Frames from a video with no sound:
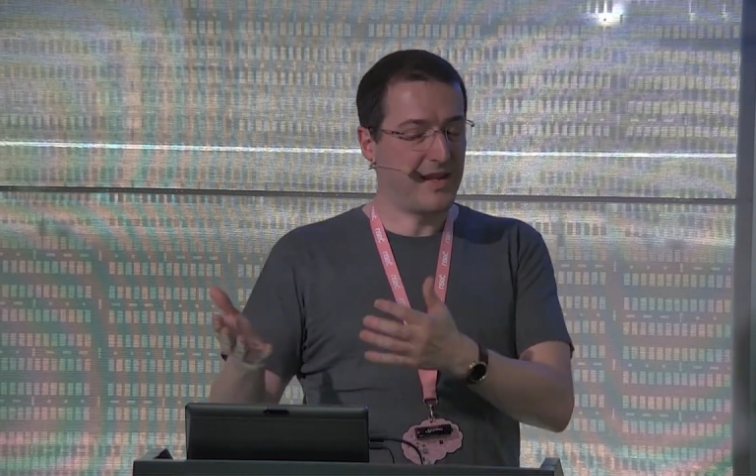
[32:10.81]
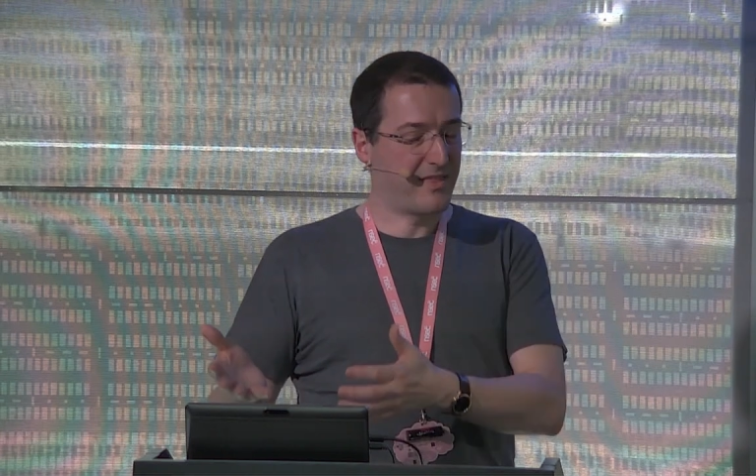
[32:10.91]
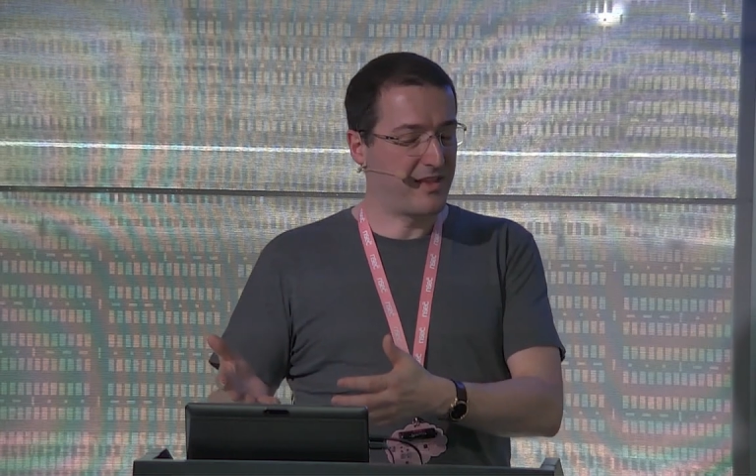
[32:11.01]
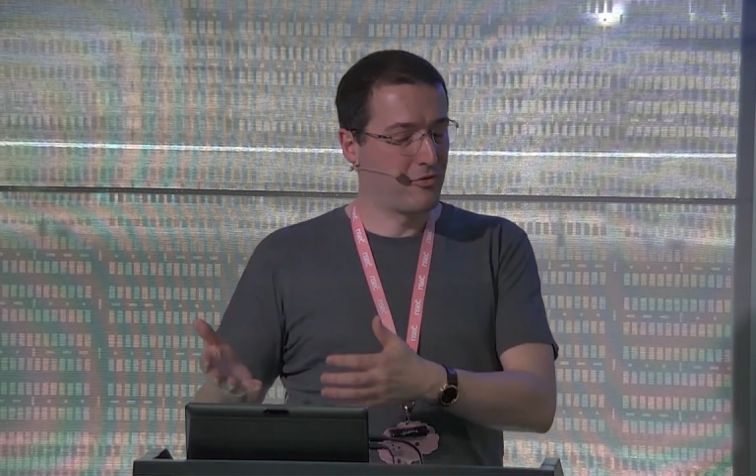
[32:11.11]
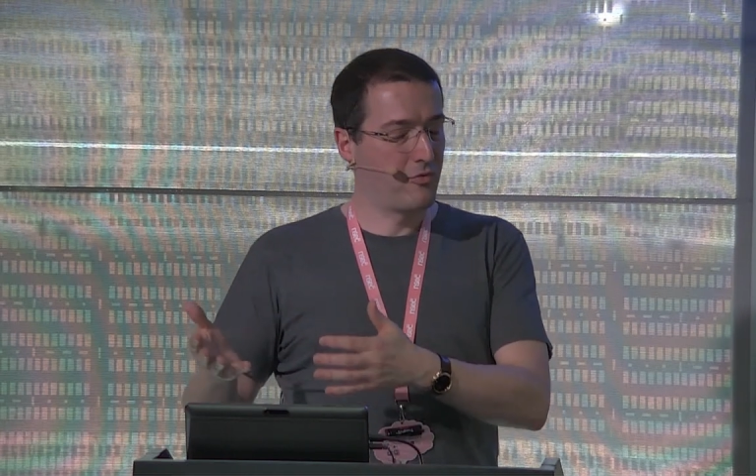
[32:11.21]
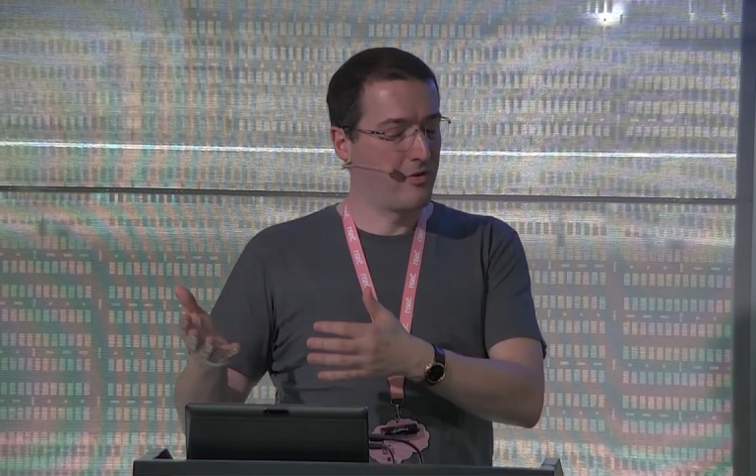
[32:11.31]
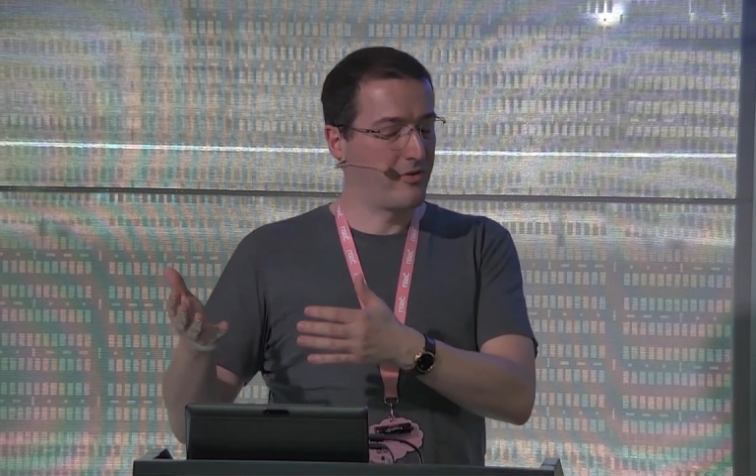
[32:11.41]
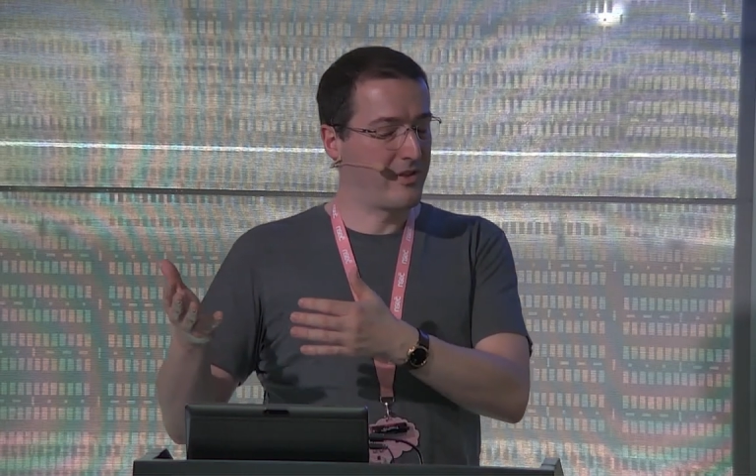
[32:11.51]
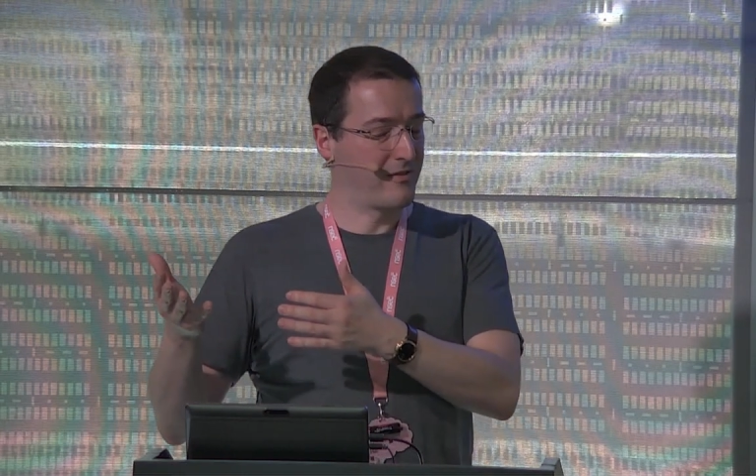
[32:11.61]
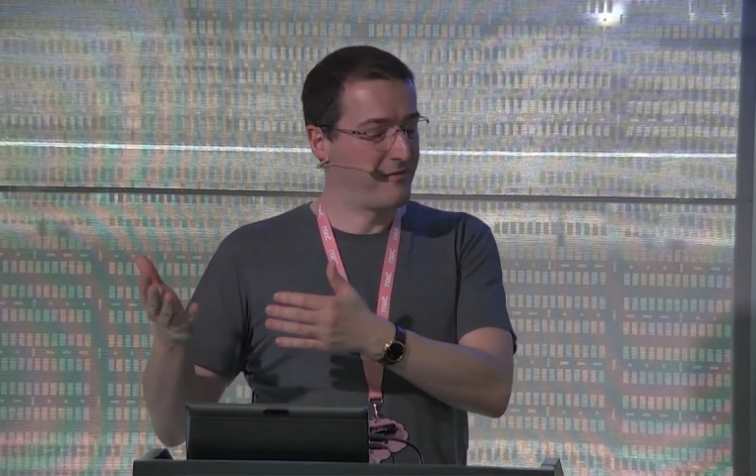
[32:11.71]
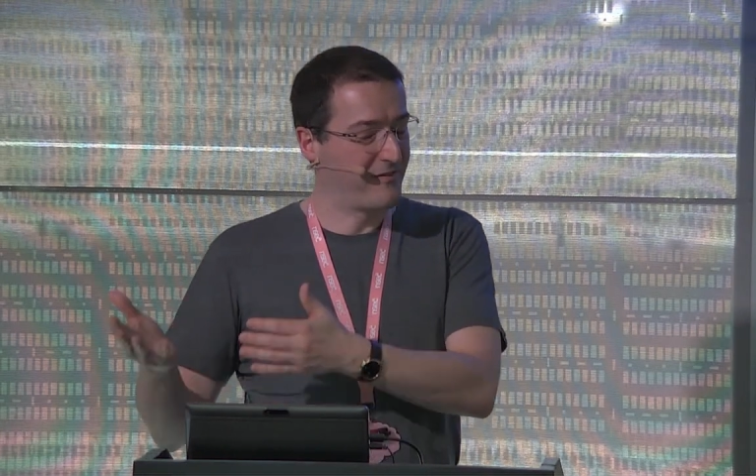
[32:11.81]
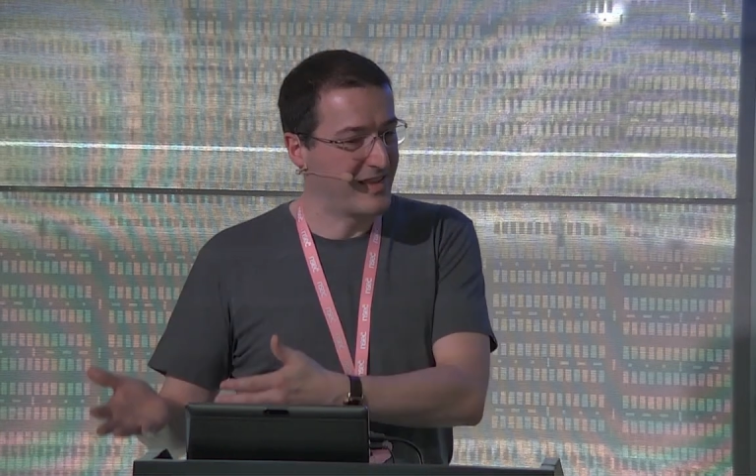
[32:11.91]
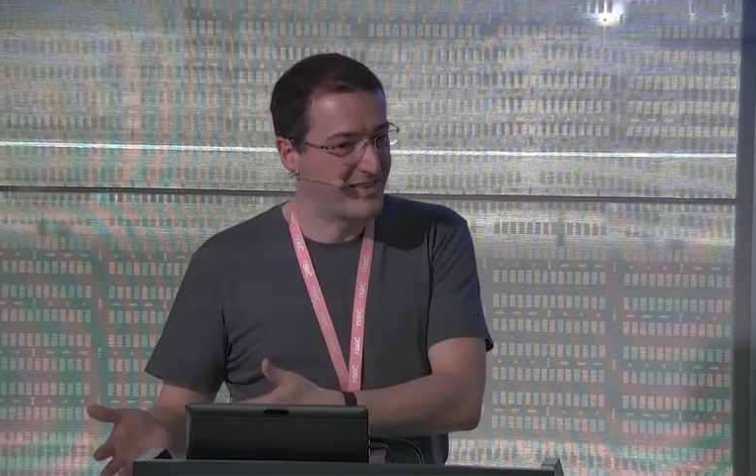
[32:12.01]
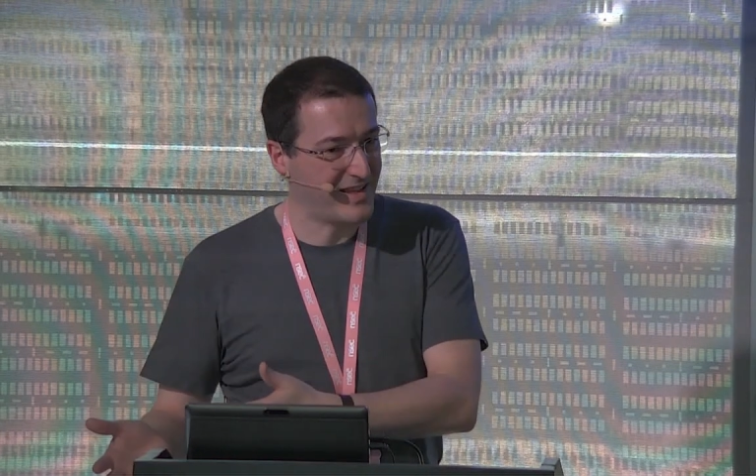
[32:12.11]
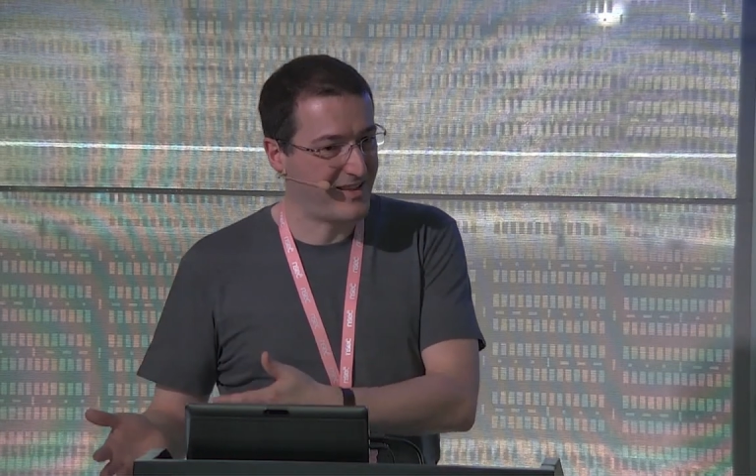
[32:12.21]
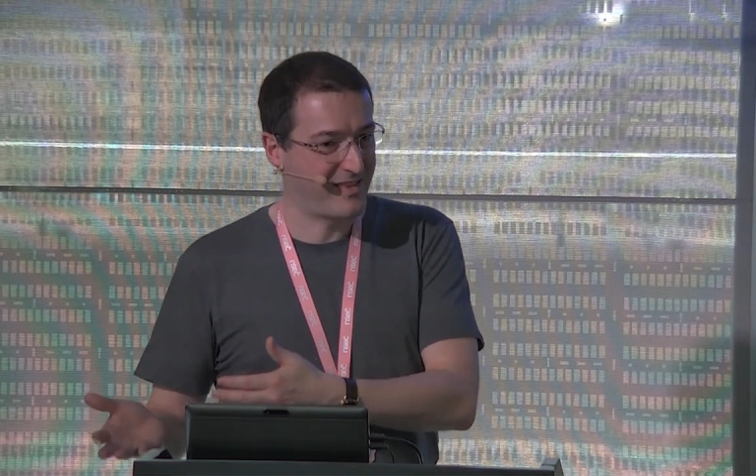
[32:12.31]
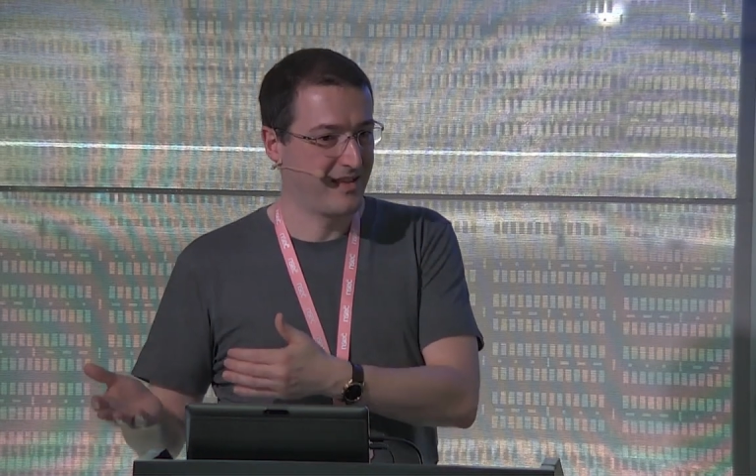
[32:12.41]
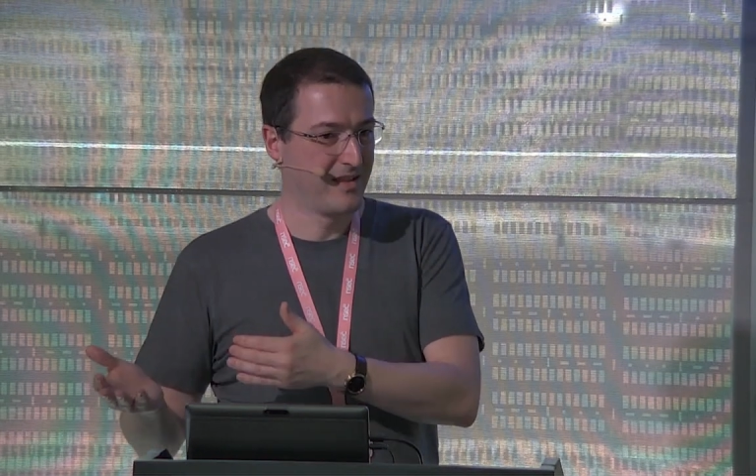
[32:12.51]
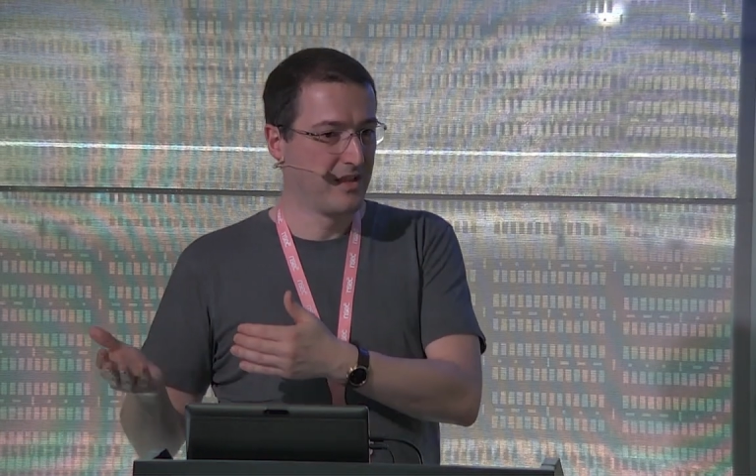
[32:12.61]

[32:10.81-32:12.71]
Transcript: less than 256,